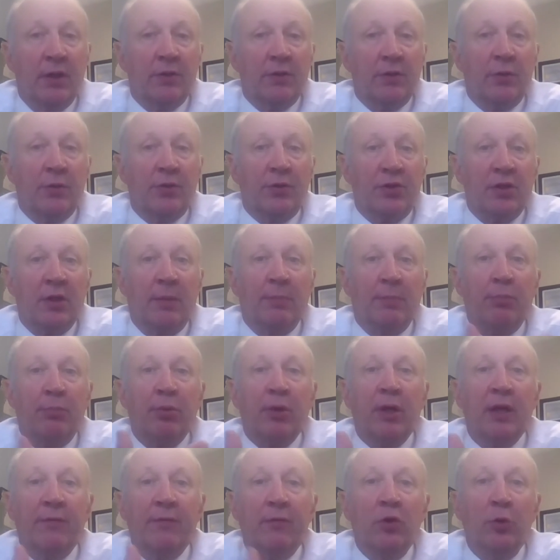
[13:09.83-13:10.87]
So some
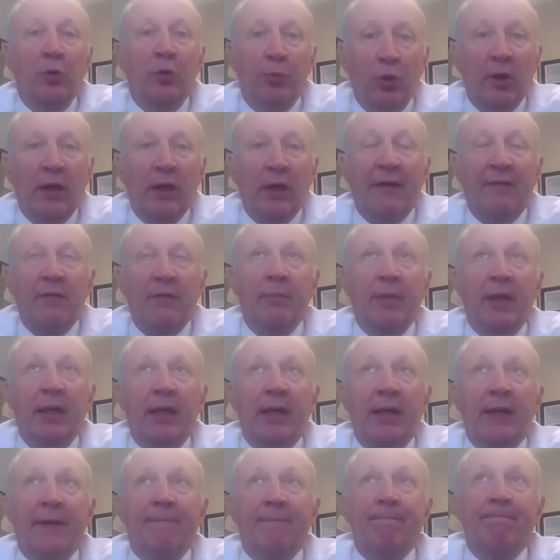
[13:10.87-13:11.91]
brave group will have a
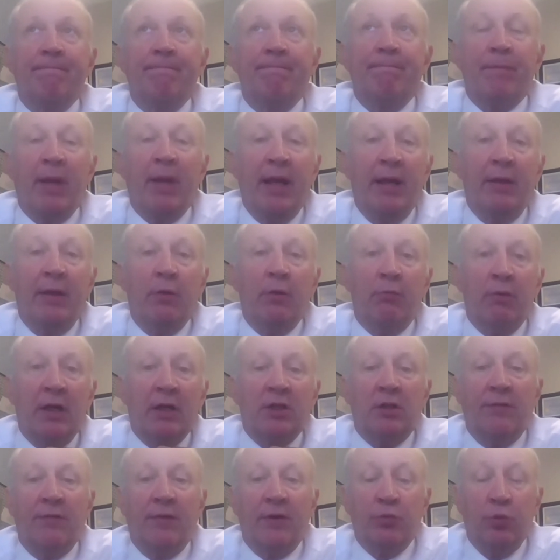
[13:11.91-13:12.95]
meeting, and the
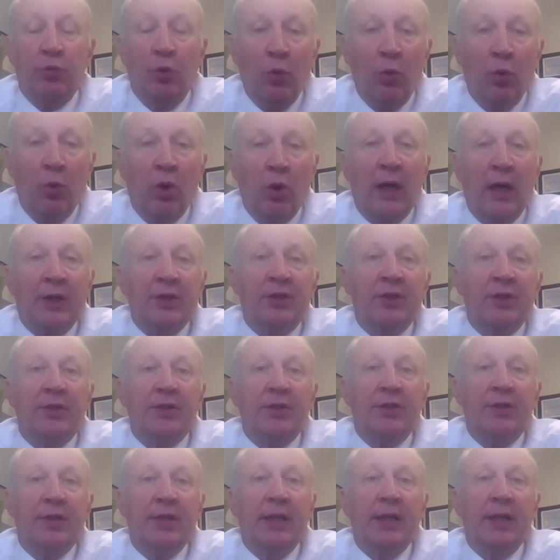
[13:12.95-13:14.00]
rest of us will watch and
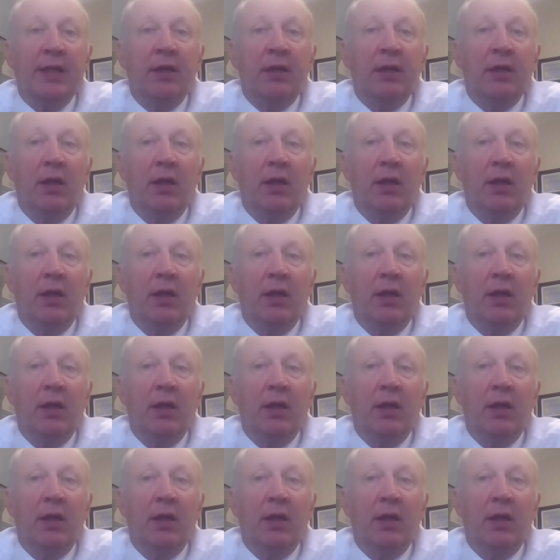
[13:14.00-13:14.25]
see